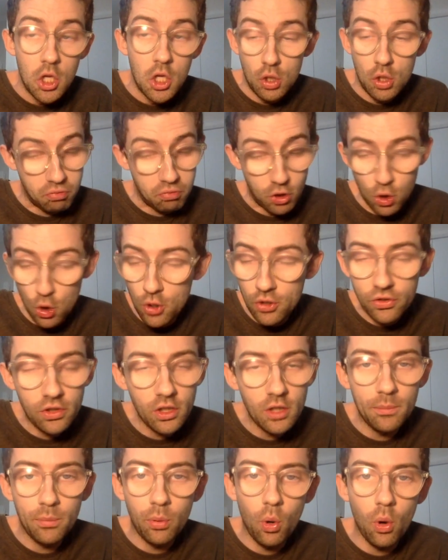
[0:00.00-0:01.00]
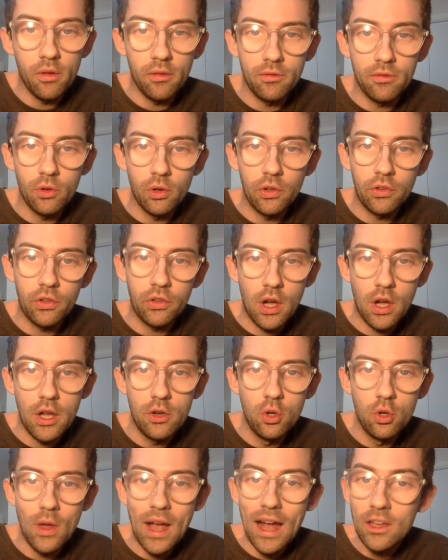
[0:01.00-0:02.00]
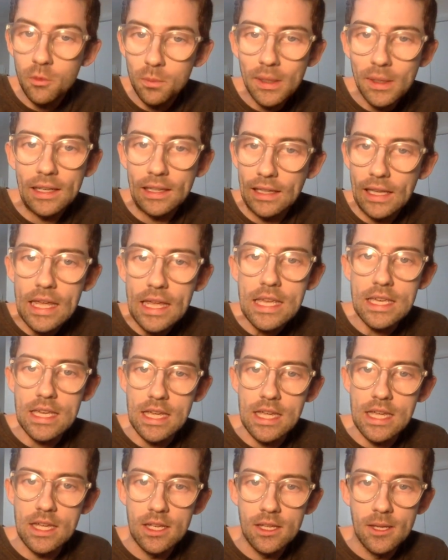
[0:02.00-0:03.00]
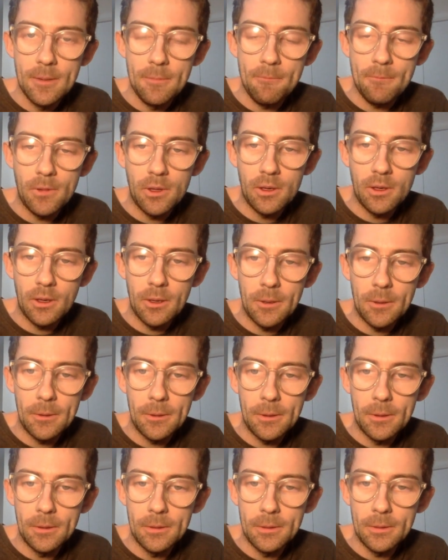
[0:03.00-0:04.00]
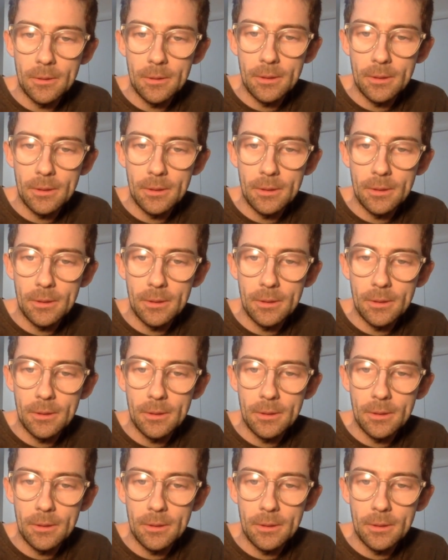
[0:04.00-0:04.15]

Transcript: hugely important for a side who has been leaky, in